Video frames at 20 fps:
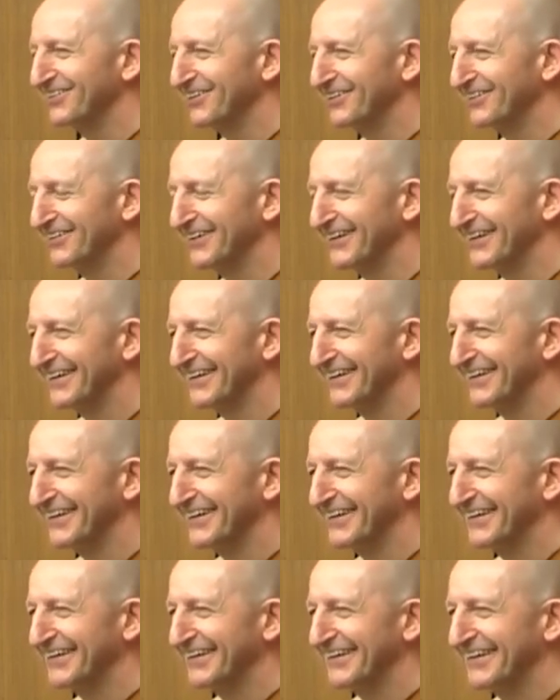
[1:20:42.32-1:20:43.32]
So,
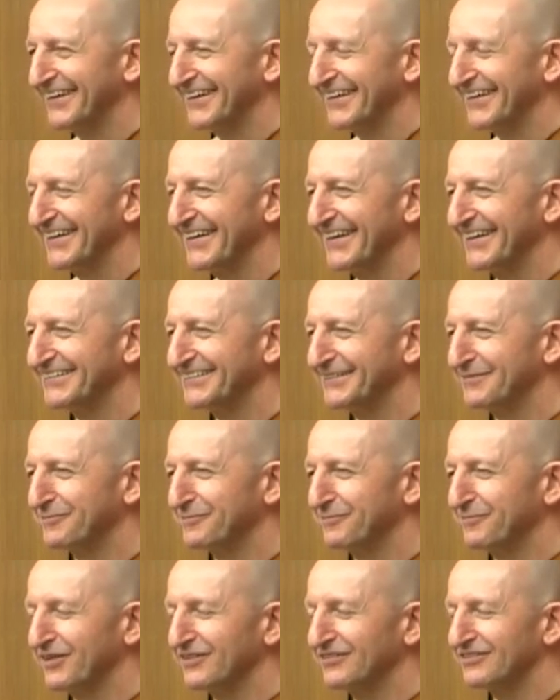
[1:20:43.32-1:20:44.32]
uh, it's
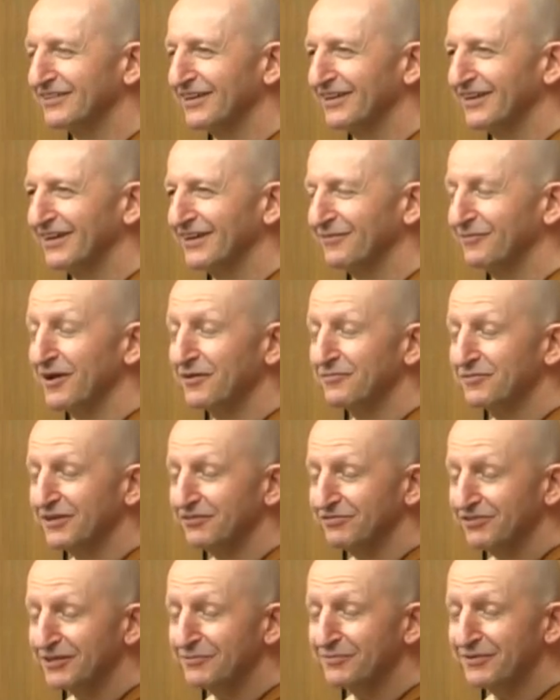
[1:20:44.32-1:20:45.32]
a, a, uh,
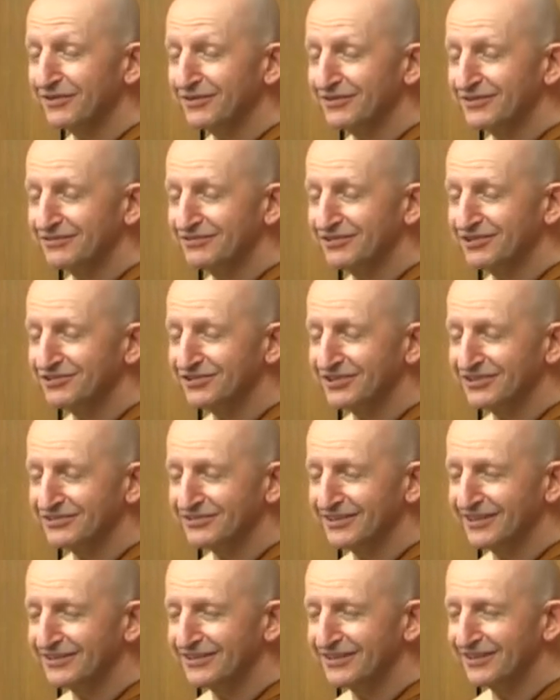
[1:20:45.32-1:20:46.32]
when we rebuild the
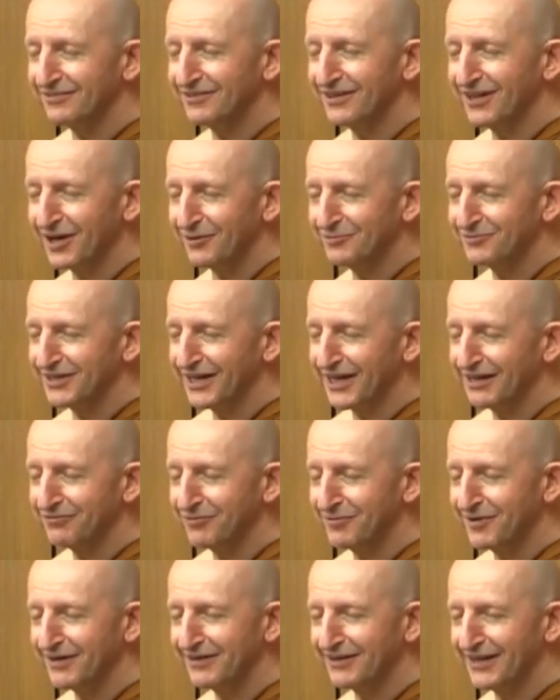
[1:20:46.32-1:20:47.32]
retreat center, we hope to
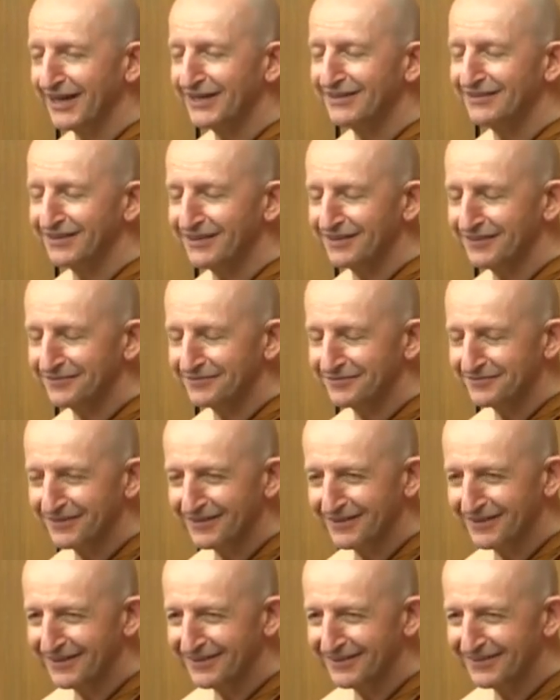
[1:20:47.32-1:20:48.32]
have about 80,
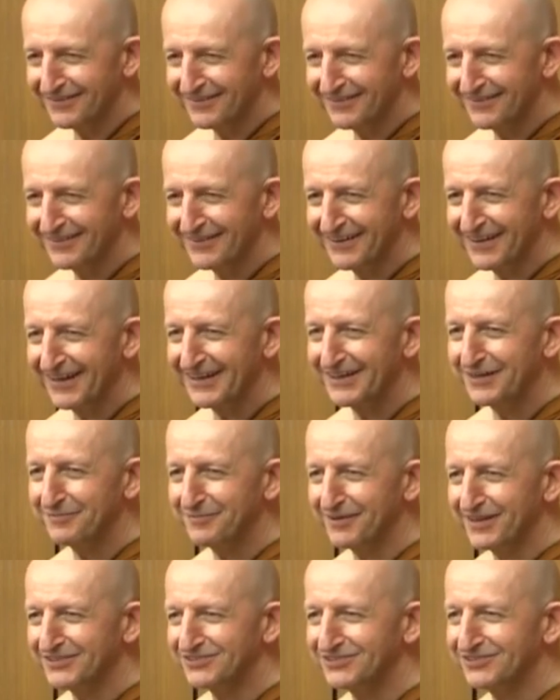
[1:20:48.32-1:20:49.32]
uh,
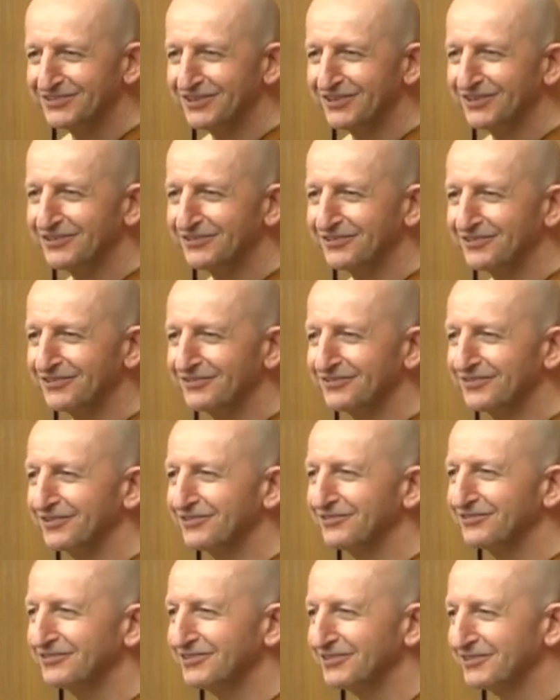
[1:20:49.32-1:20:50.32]
80 places on the,
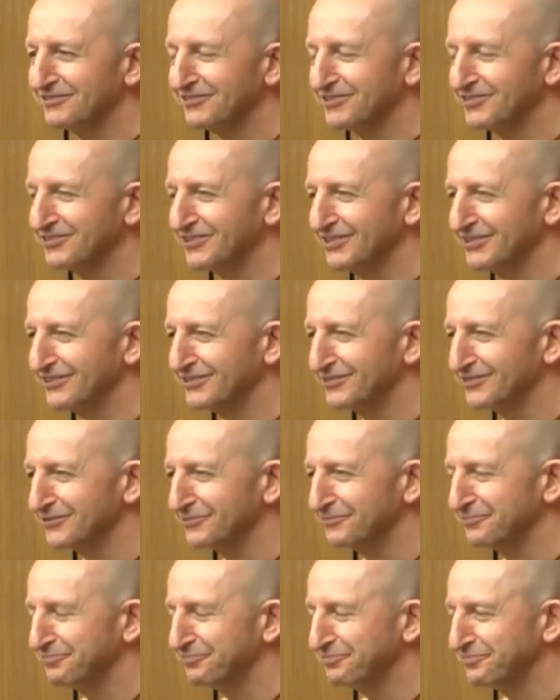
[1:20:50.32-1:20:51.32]
for re-
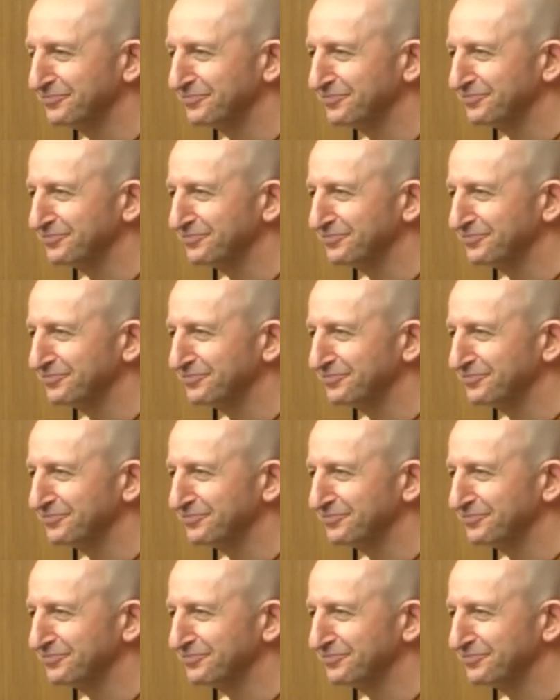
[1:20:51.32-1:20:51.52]
retreatants.